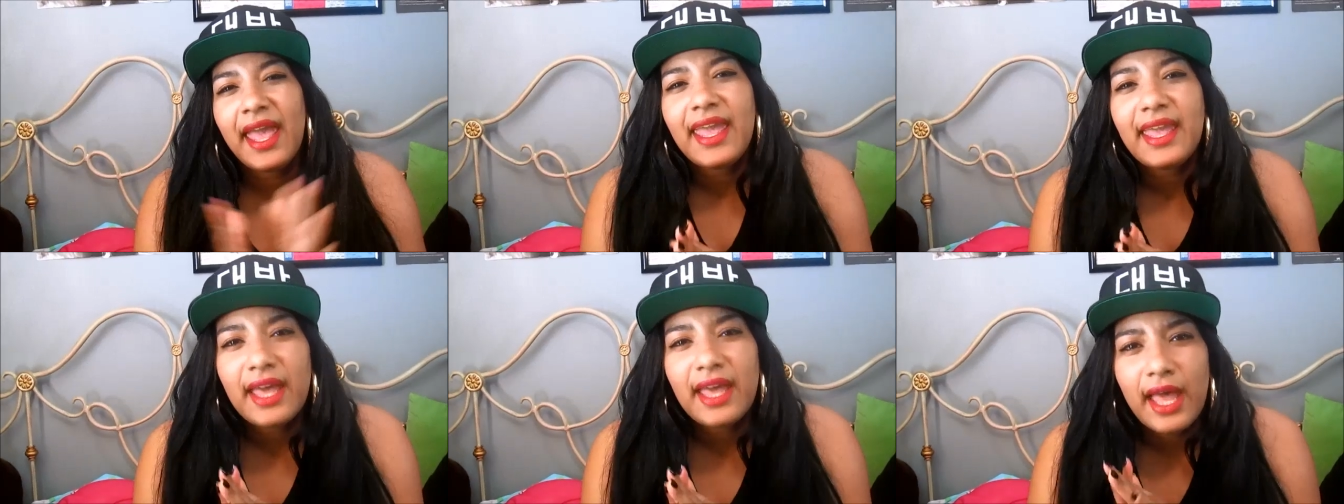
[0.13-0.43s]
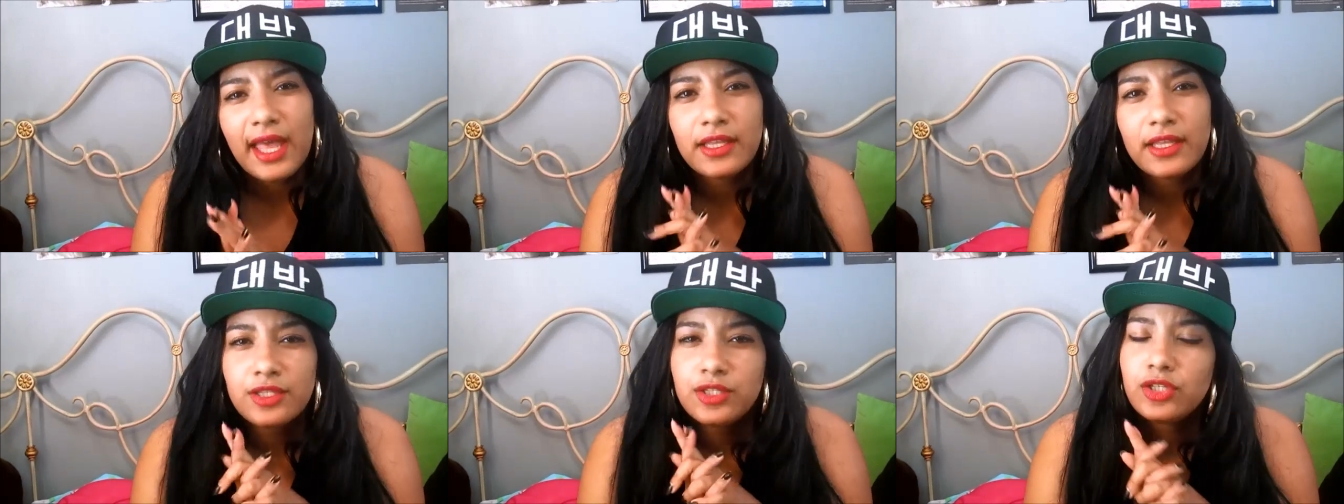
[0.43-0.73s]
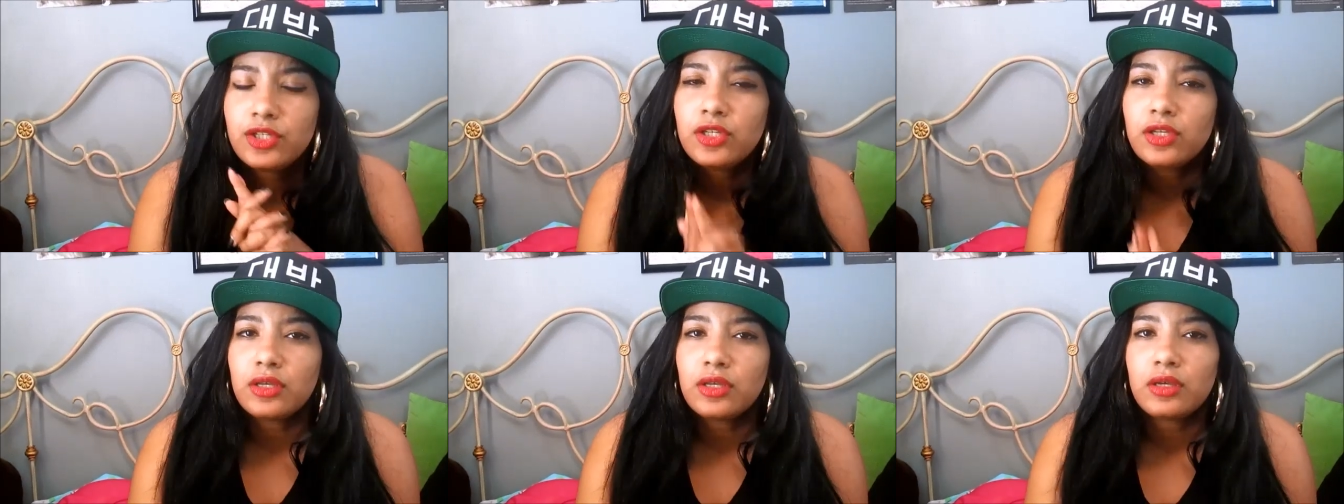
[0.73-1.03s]
Hey
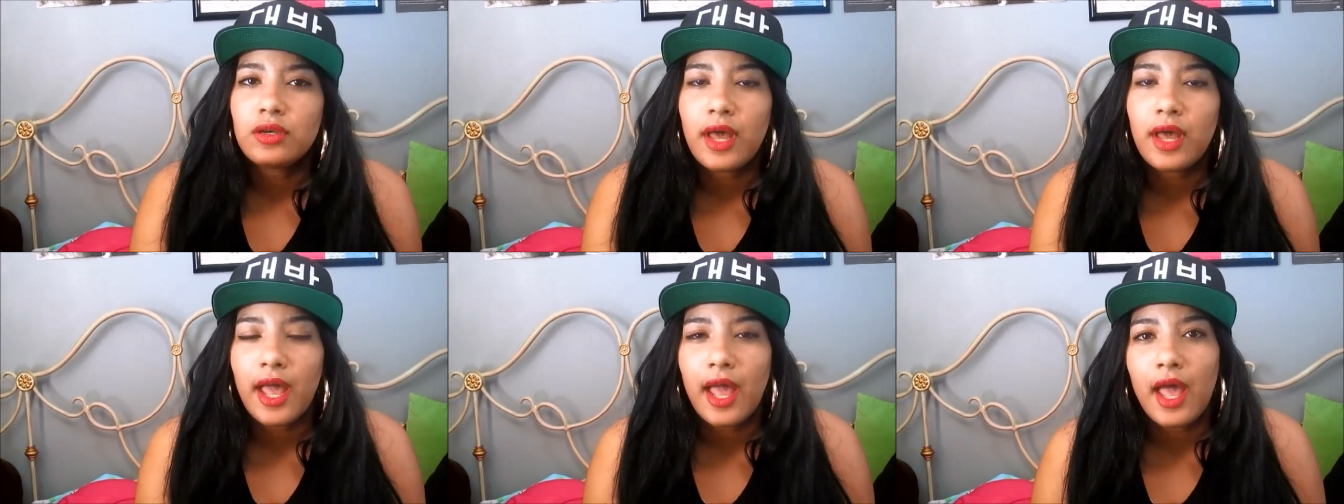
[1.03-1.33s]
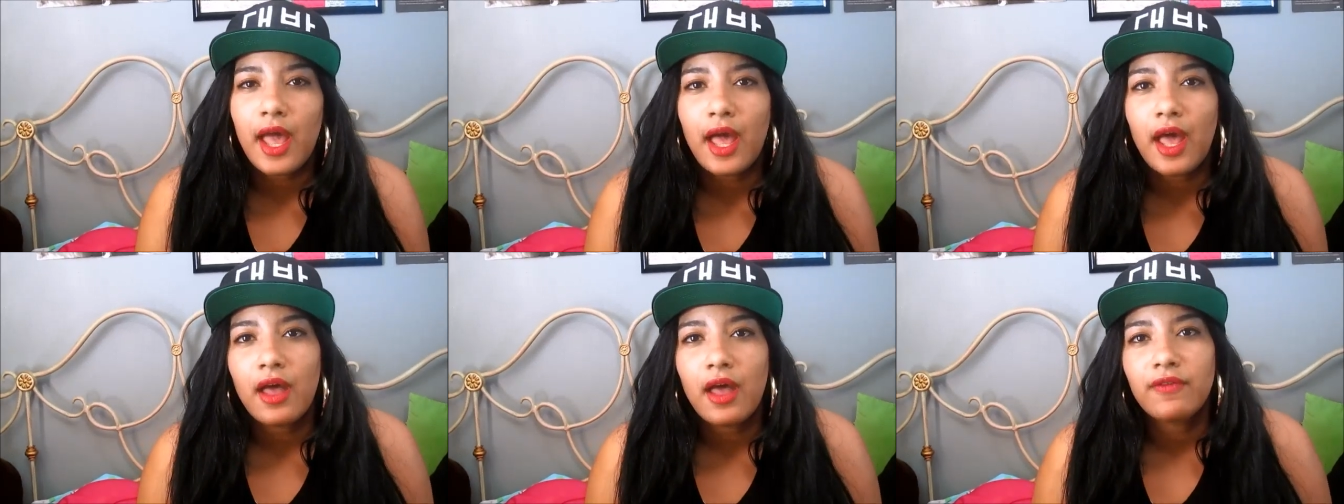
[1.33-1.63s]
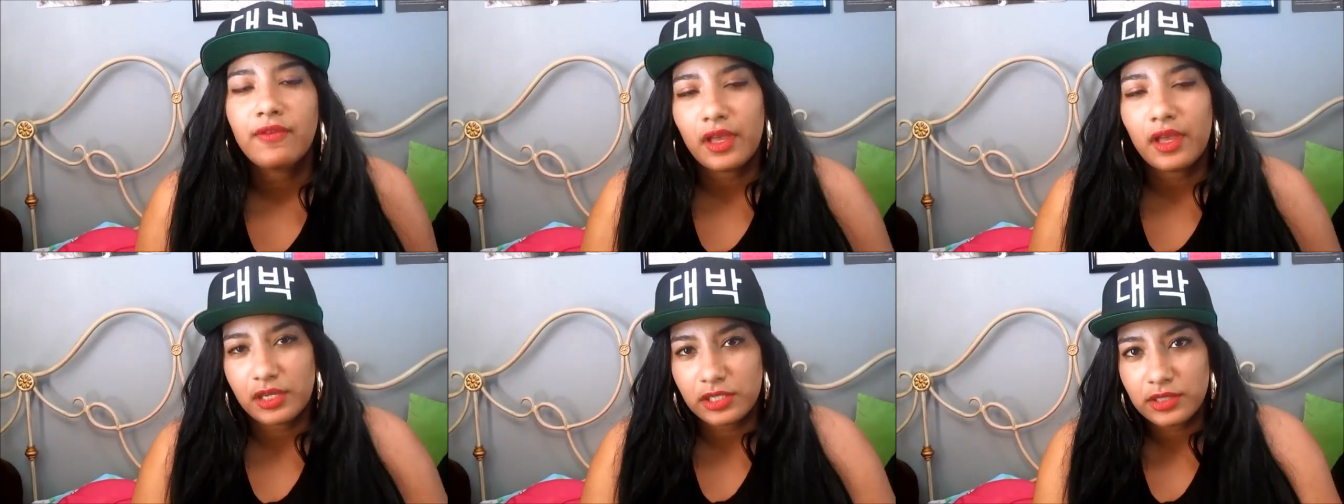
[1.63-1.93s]
guys, you
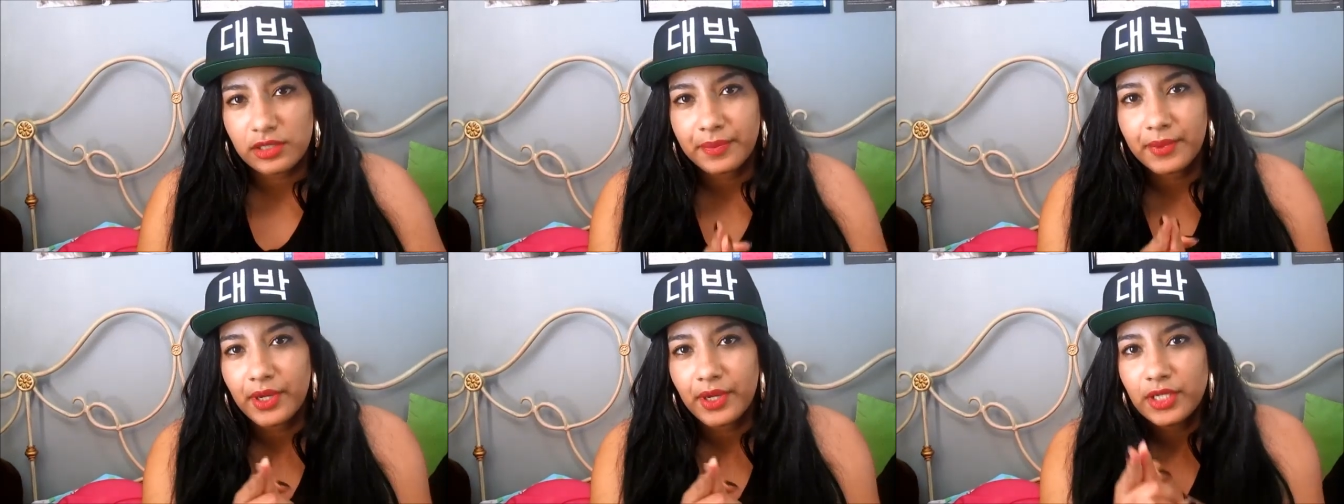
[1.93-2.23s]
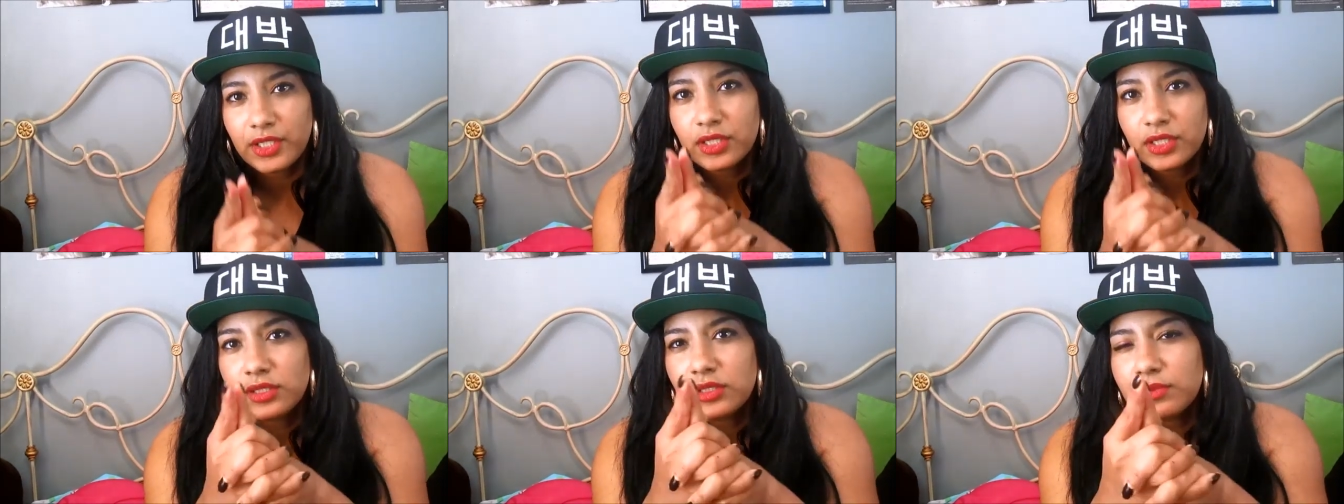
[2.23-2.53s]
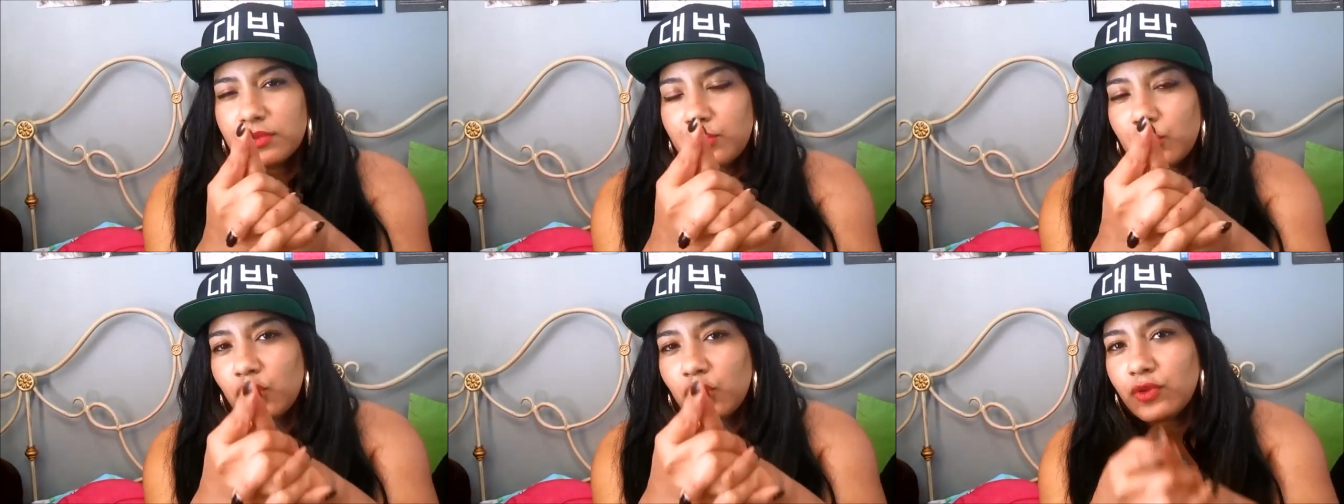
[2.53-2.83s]
have aspirations
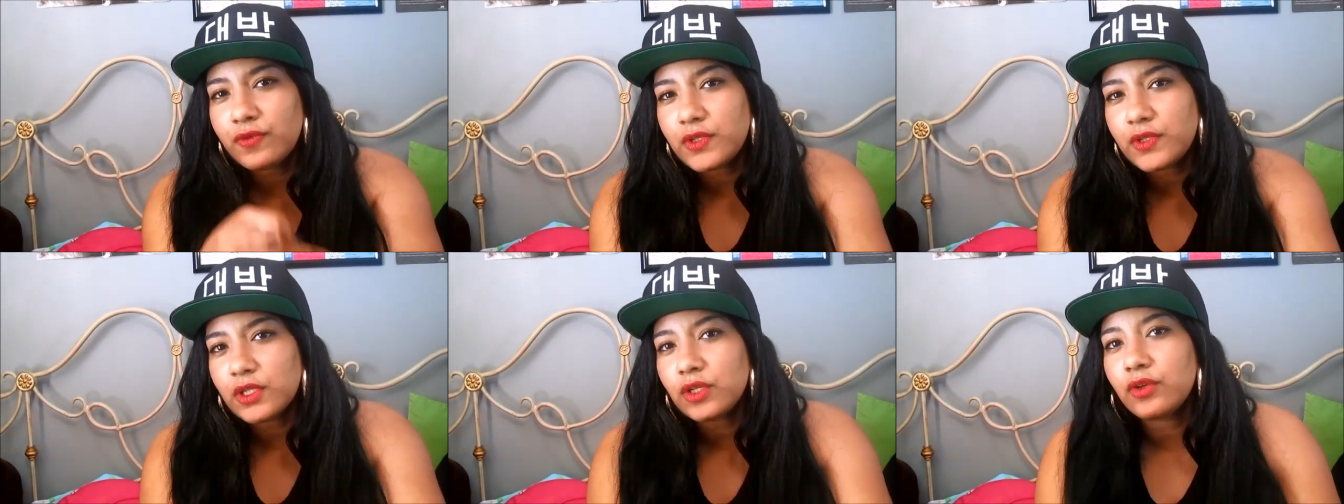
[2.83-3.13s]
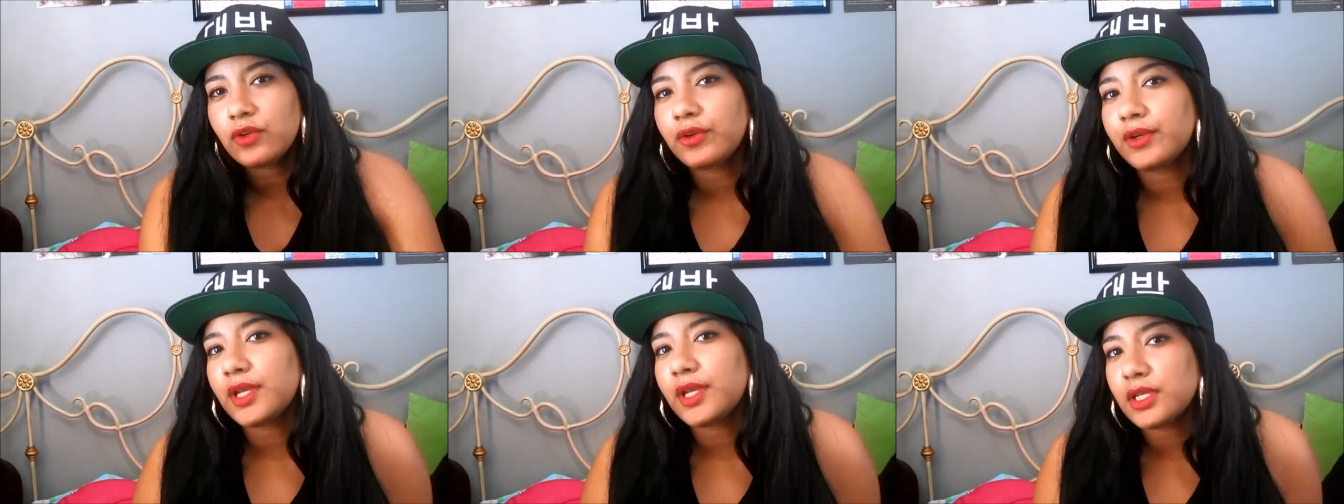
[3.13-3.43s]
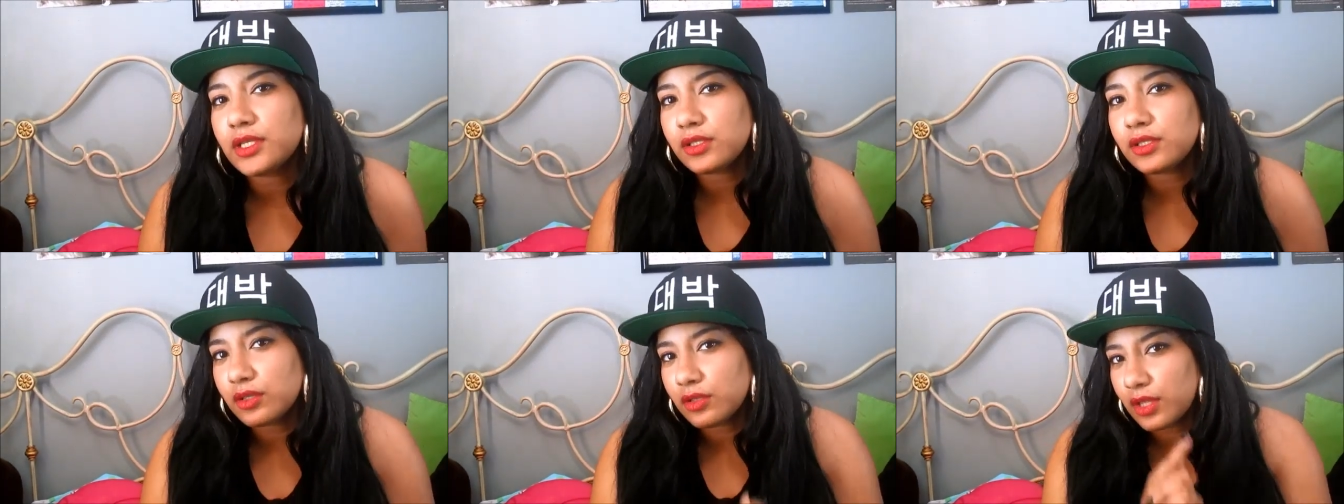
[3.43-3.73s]
to move to
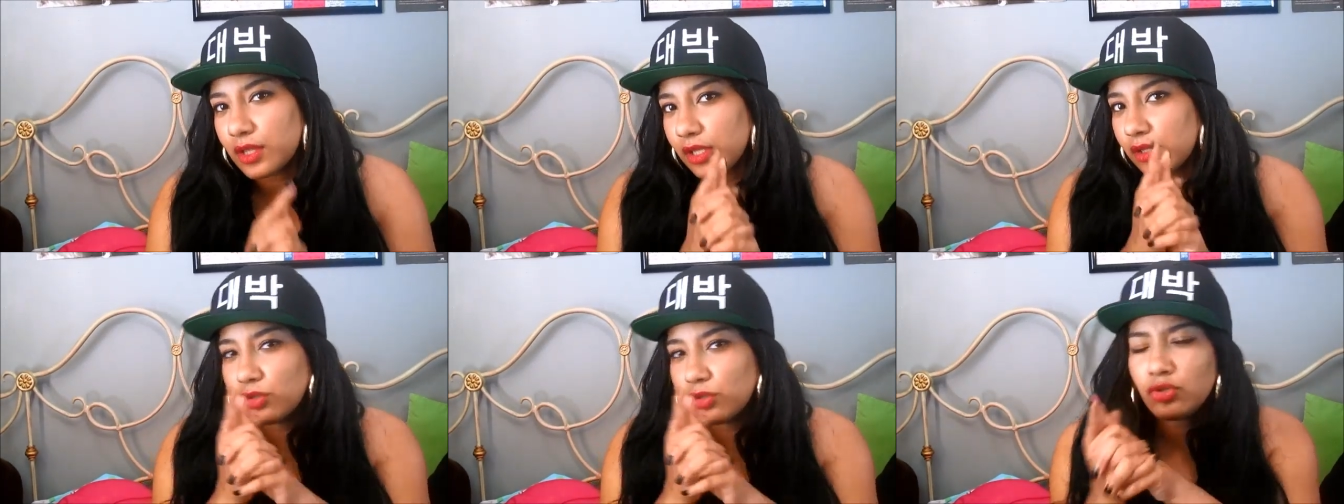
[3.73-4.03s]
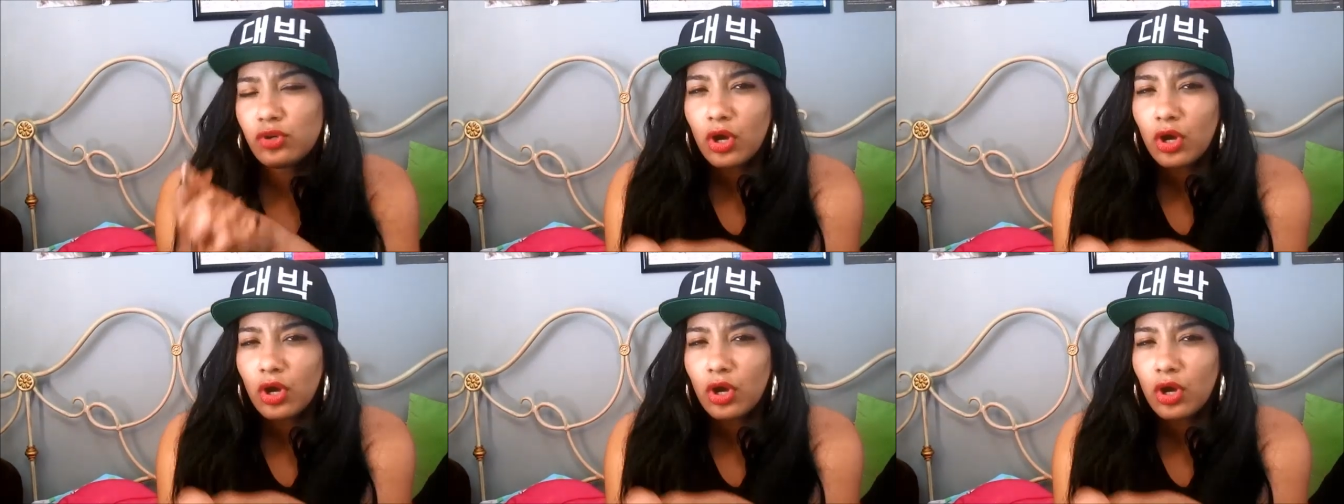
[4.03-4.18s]
Korea so that